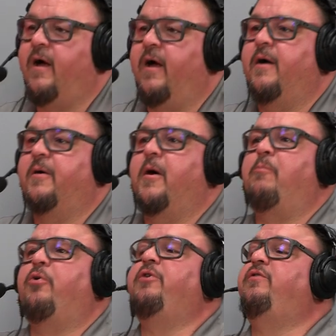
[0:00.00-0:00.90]
I, I'm
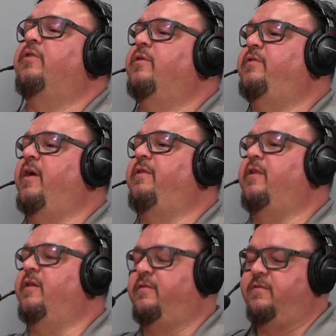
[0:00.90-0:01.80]
pretty sure, Seth,
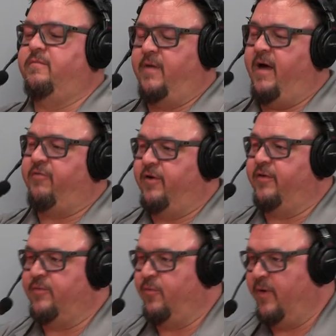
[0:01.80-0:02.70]
that it's half a
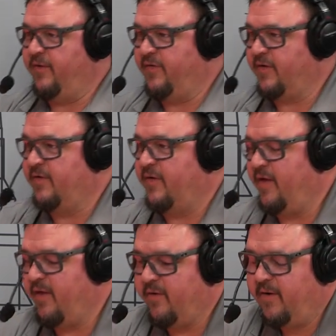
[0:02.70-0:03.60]
dozen in one and six in
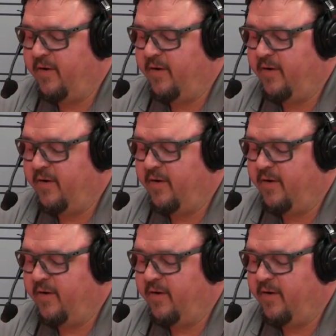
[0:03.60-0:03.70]
the other.